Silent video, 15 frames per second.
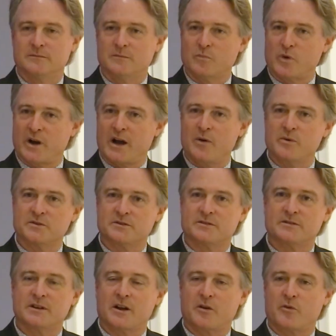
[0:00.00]
when I
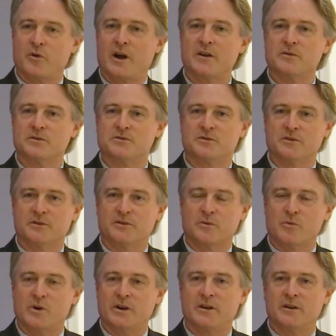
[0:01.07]
was a graduate student, the
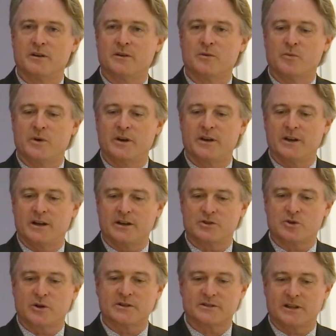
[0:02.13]
one
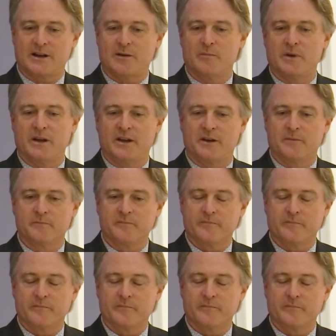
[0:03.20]
choice that I made